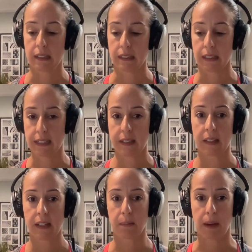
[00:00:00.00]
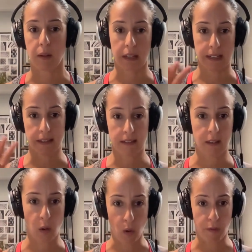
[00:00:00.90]
let's think about like
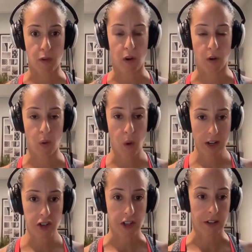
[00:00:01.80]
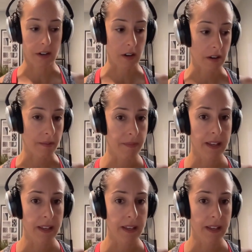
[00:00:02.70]
the overall question here.